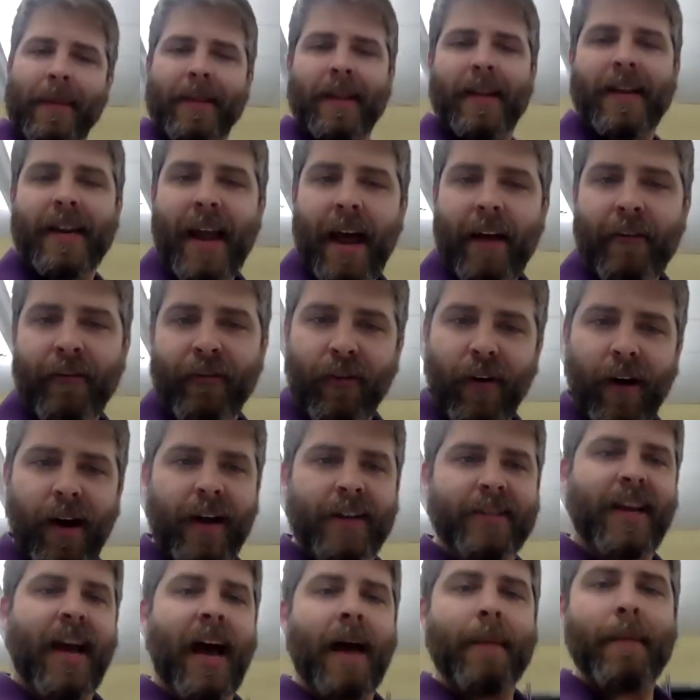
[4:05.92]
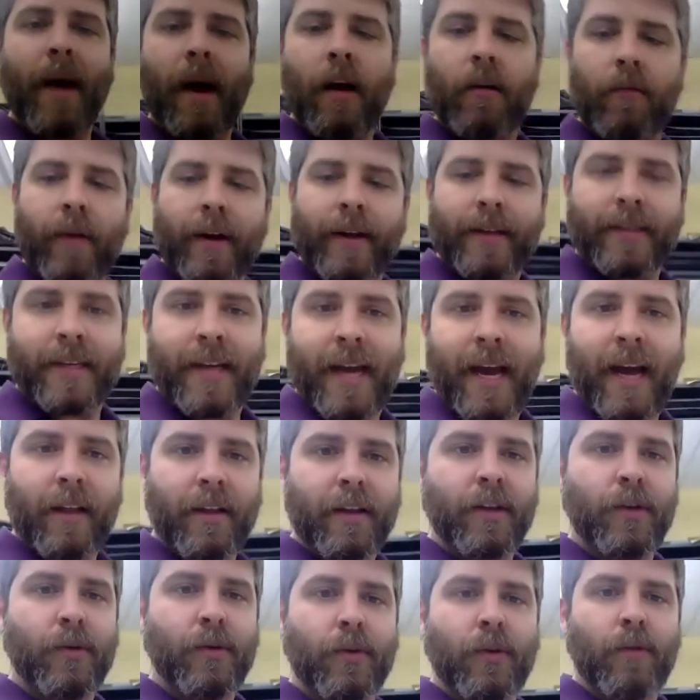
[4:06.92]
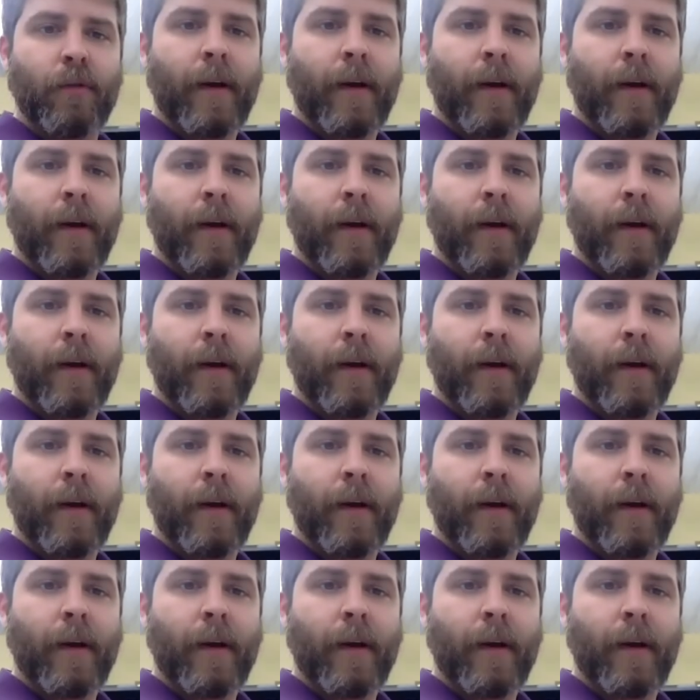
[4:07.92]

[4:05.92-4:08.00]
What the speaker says: about the nephrons, I'm outright telling you the